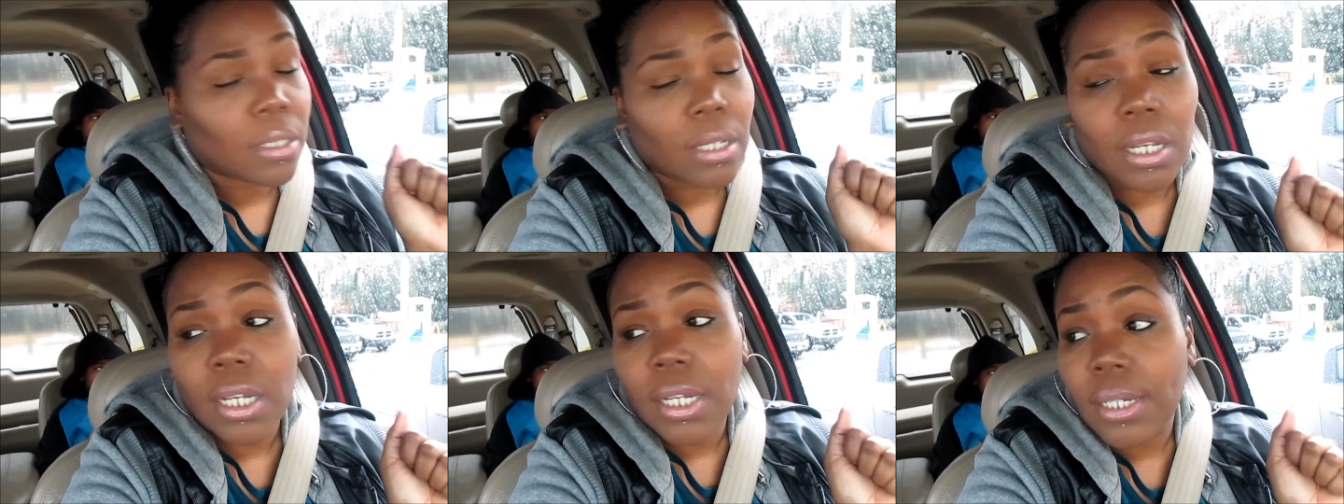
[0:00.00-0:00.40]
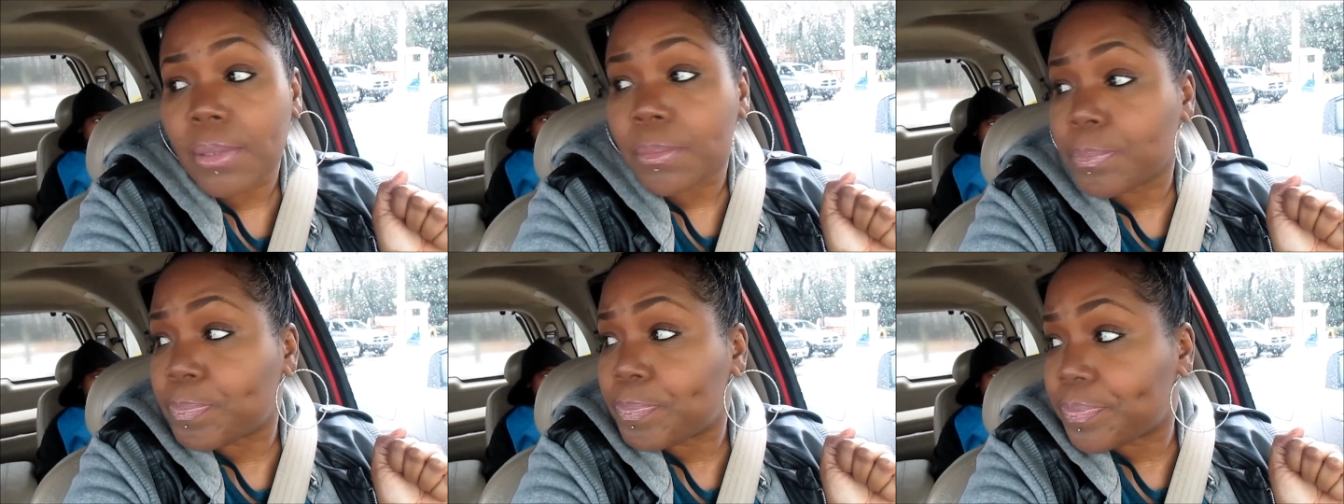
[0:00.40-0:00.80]

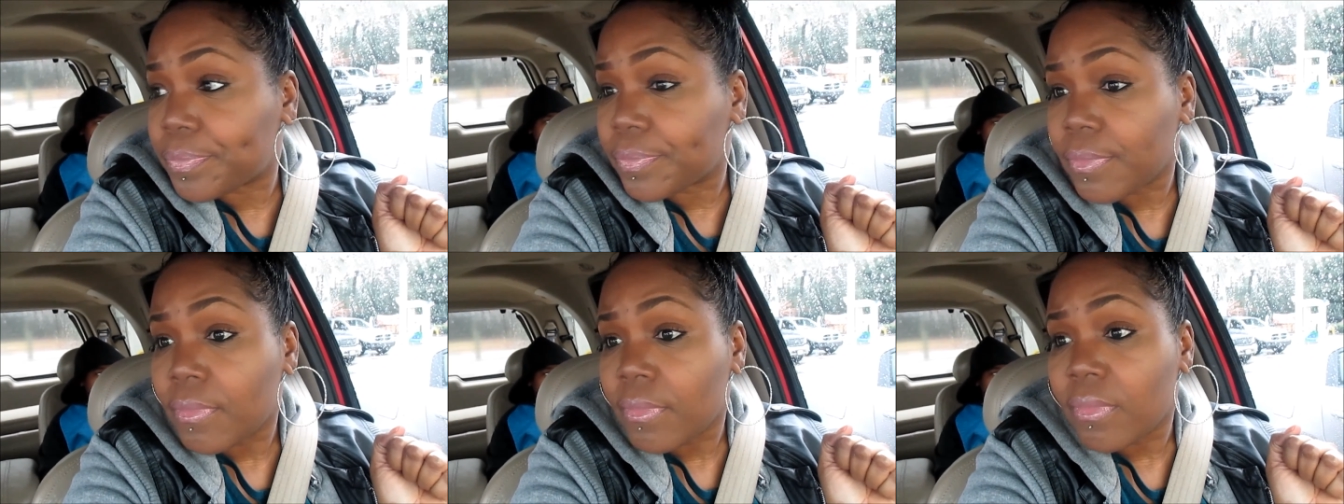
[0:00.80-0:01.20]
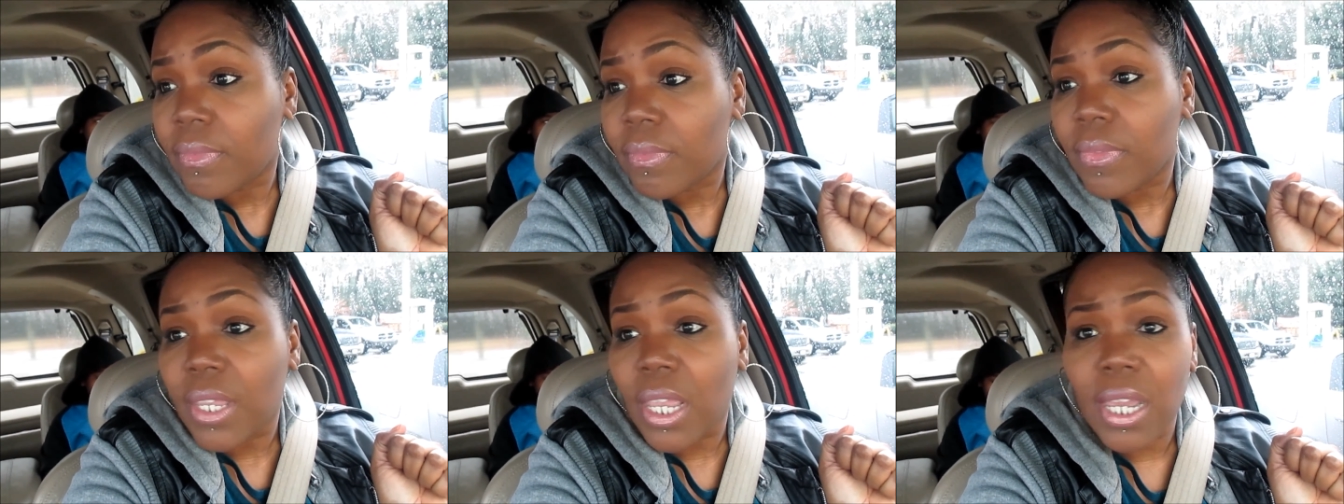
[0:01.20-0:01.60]
um,
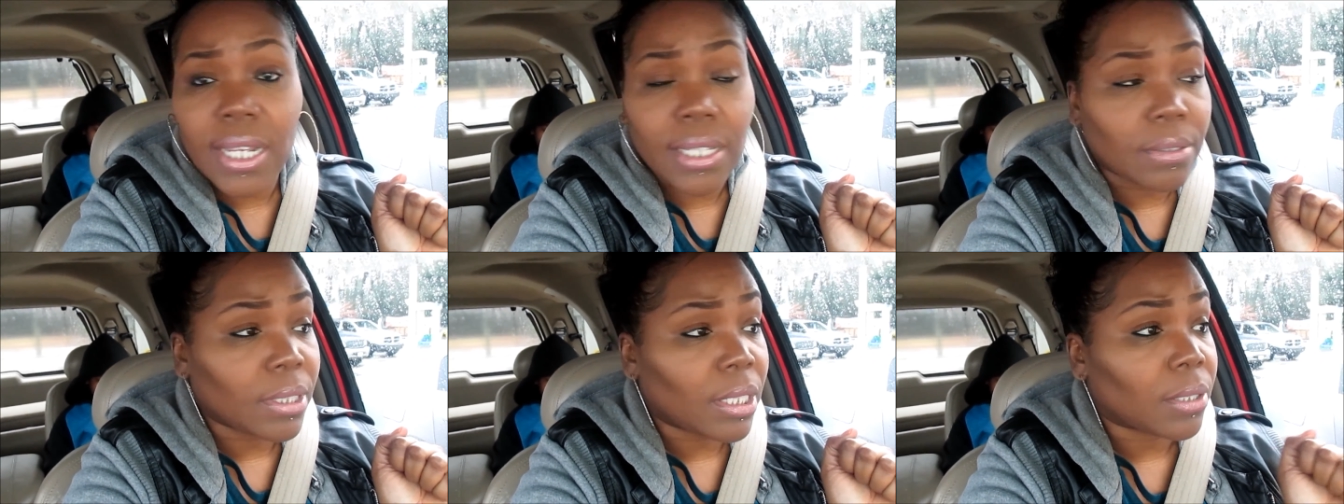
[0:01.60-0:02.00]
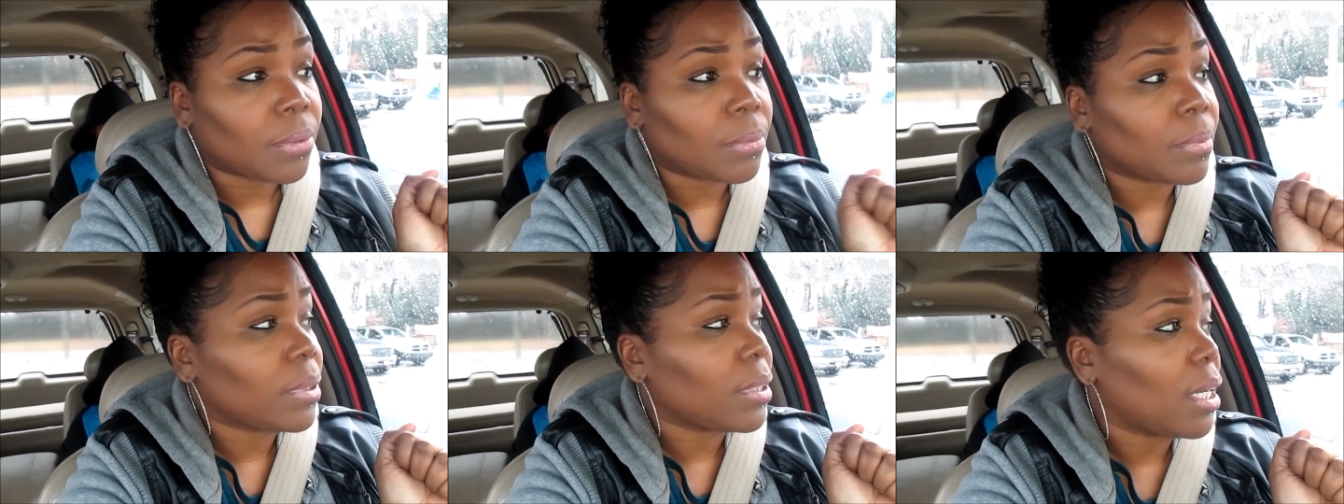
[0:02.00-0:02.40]
I don't know.
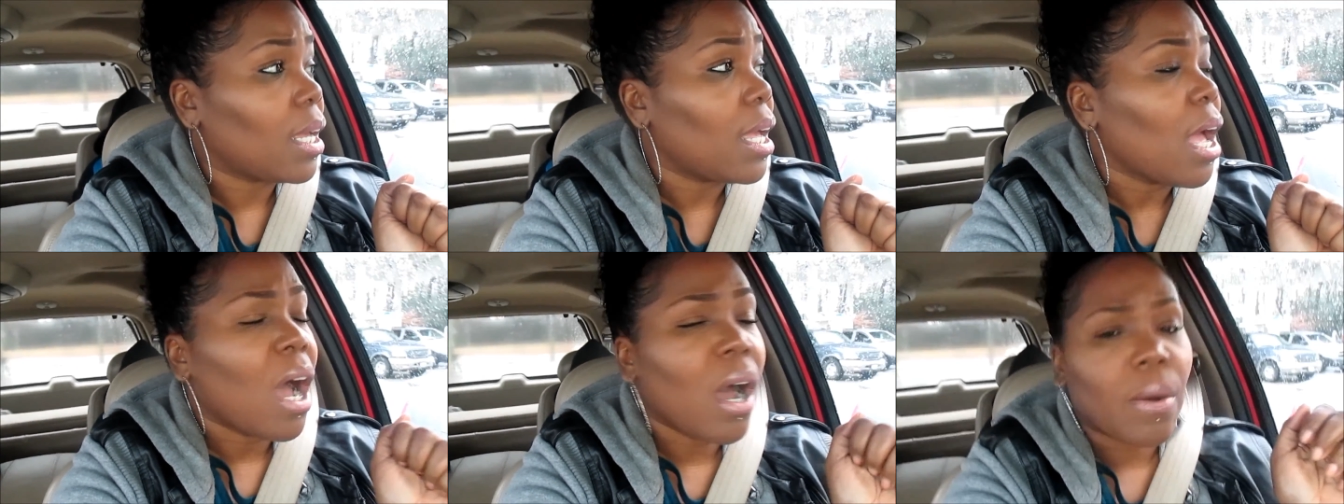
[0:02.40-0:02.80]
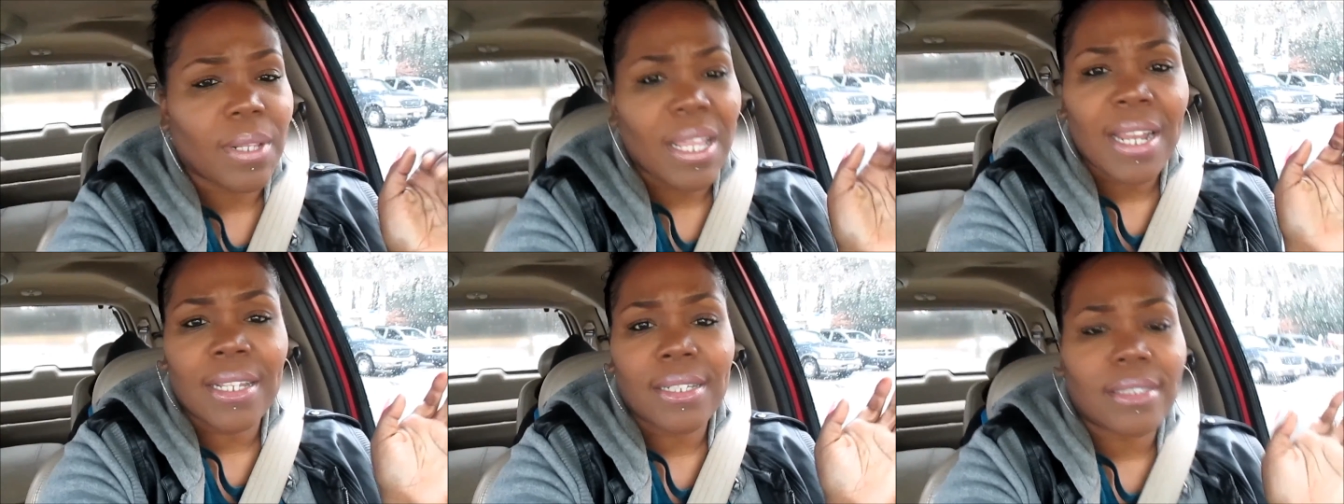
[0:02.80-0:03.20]
Oh, and
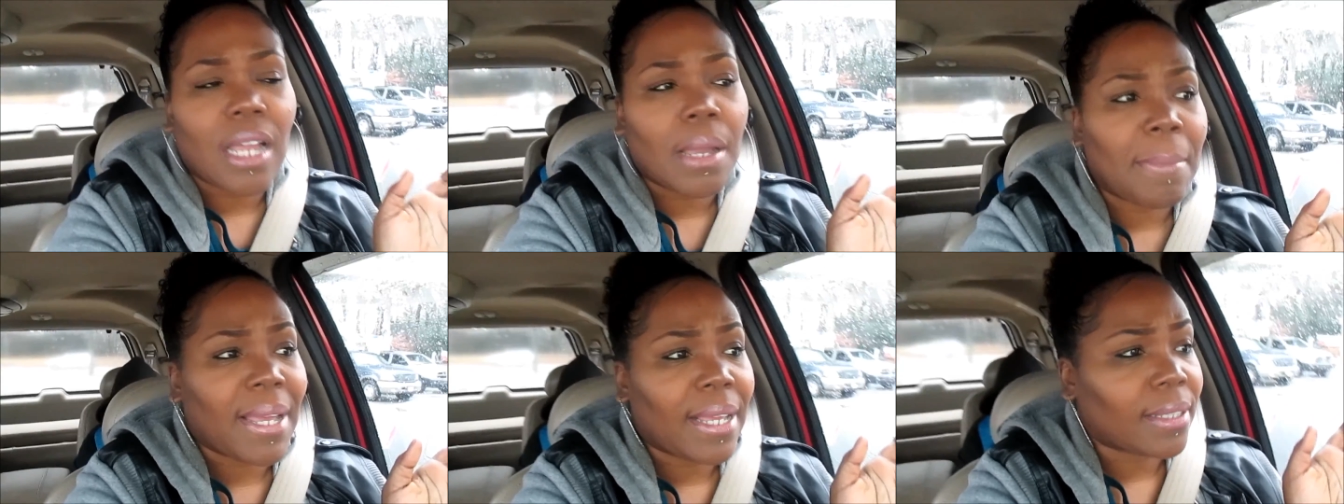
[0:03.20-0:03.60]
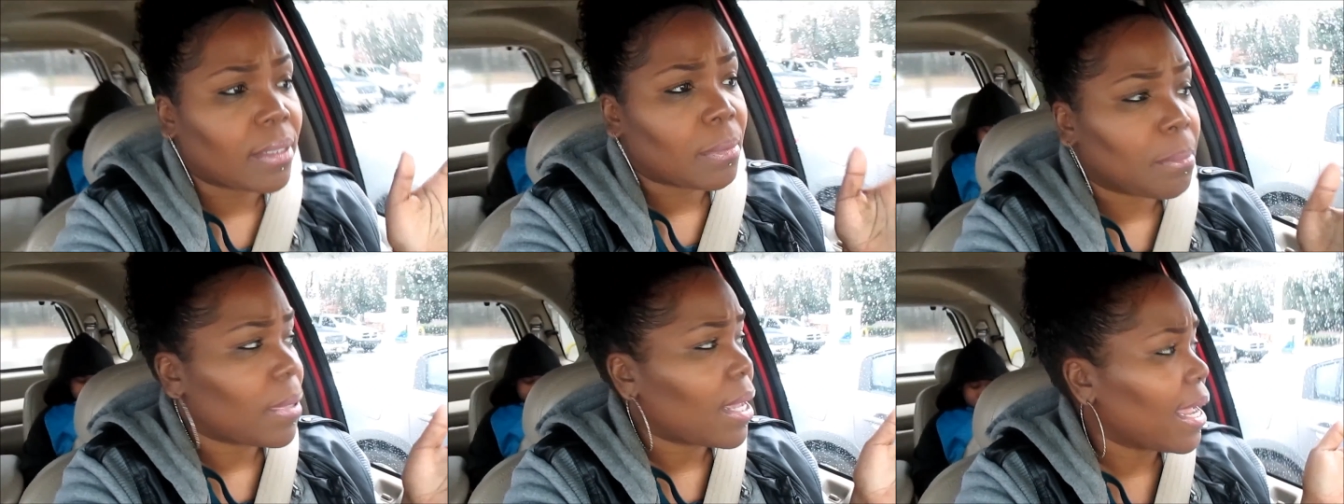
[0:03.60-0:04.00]
I gotta stop back.
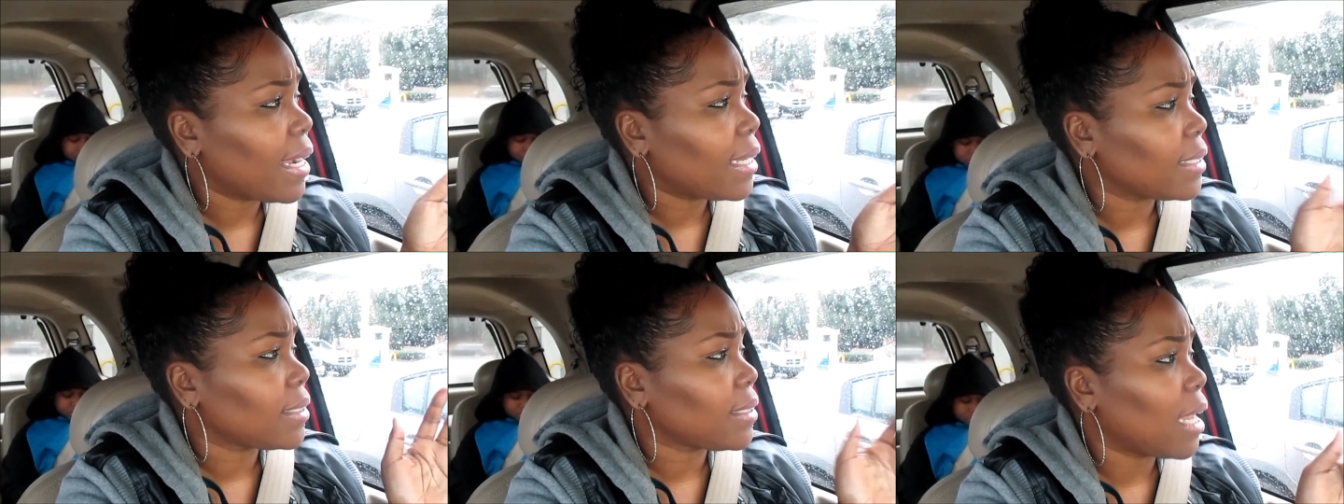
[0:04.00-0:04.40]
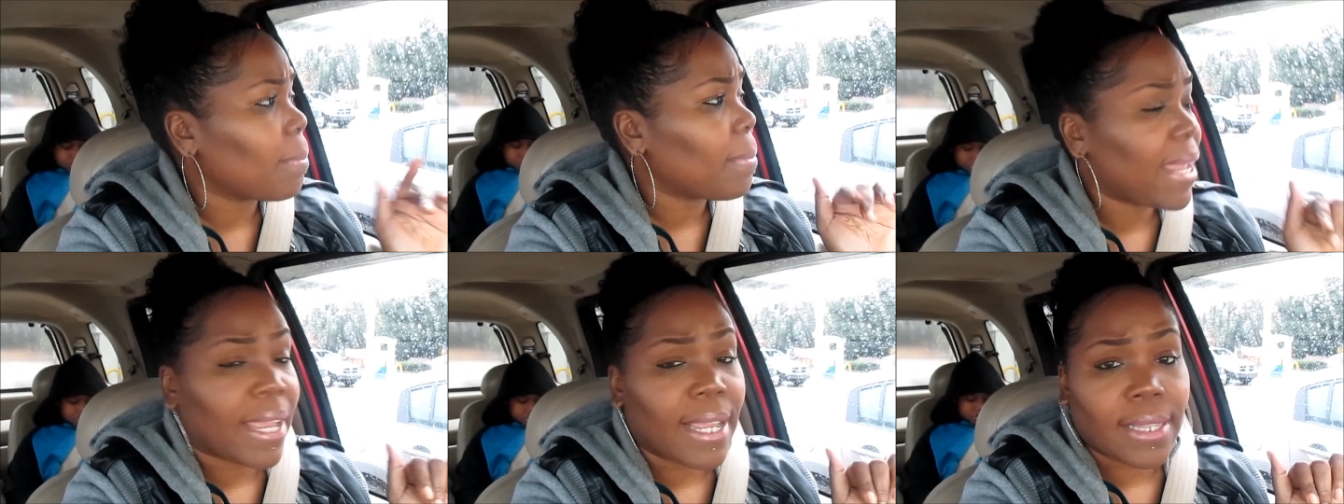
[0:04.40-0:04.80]
I gotta stop
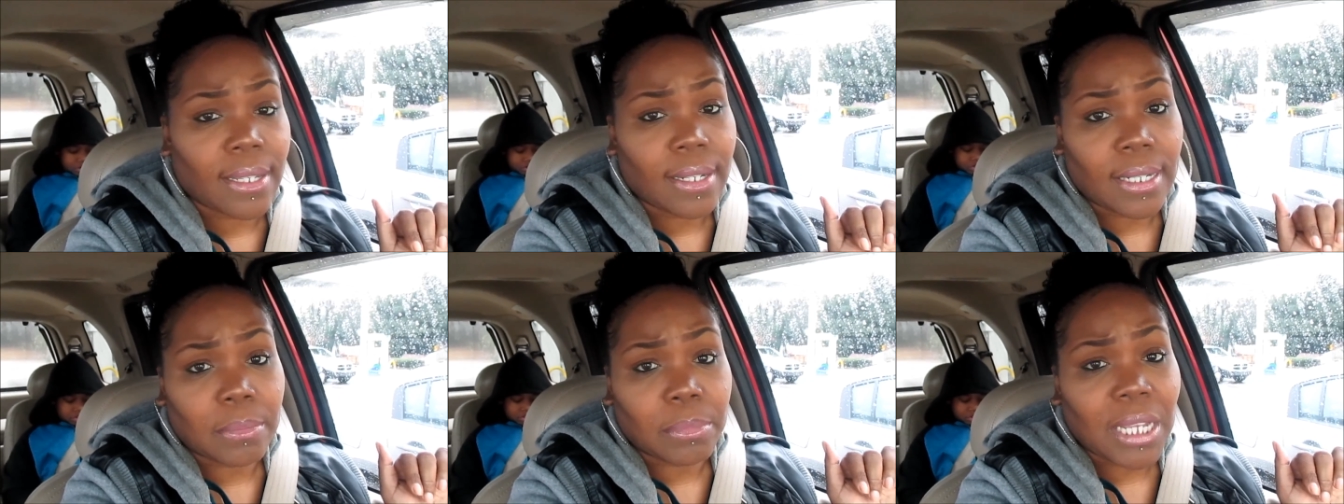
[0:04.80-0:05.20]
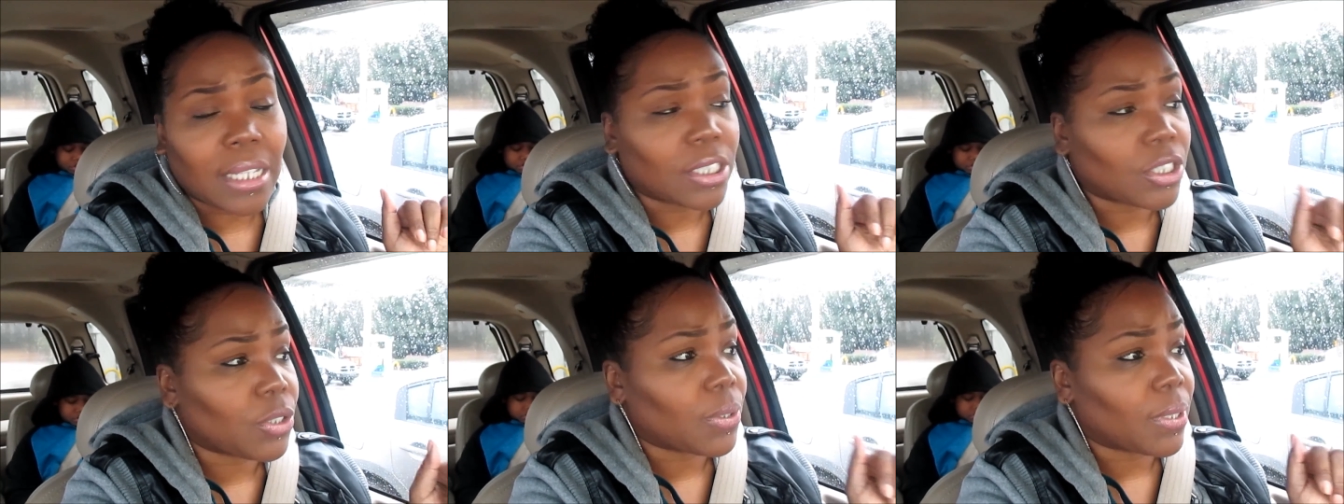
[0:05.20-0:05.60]
back at the um,
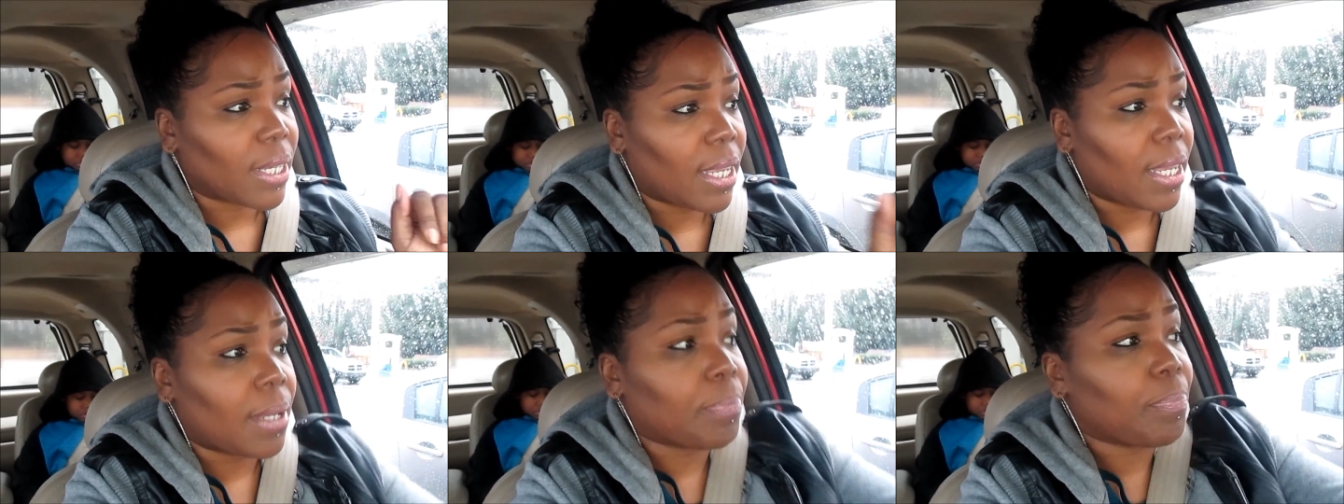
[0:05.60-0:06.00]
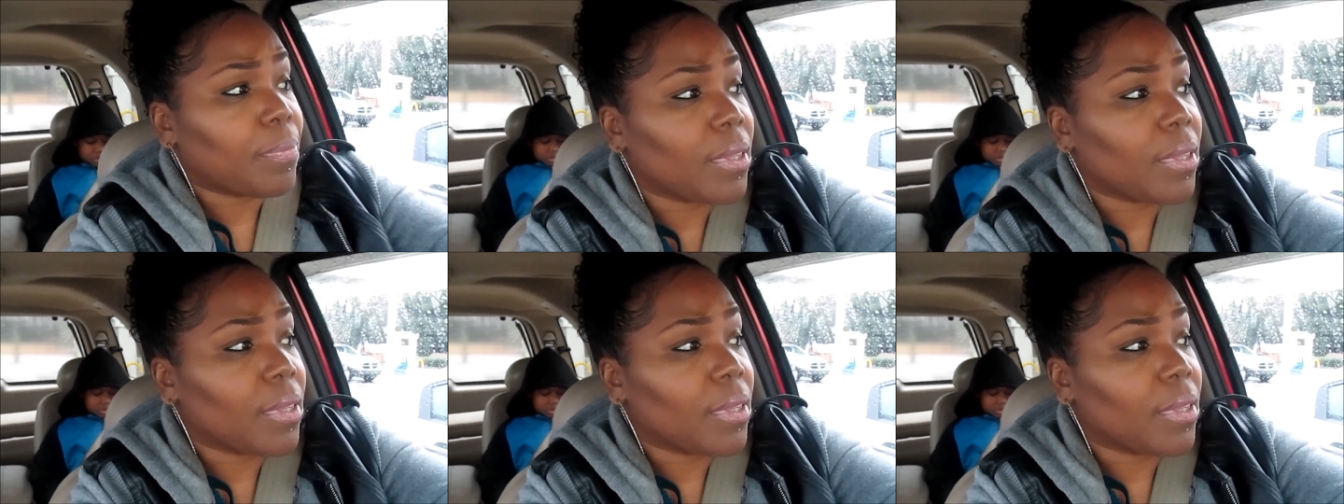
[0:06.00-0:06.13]
dollar store again.